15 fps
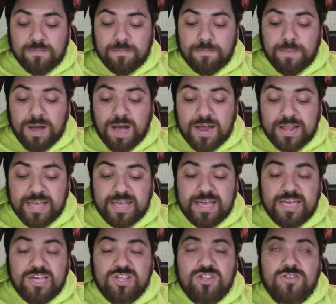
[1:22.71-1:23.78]
body
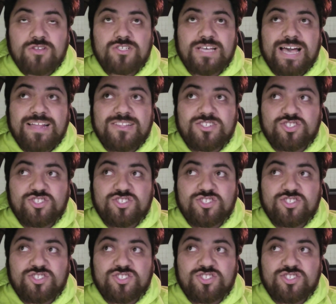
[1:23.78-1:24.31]
issues and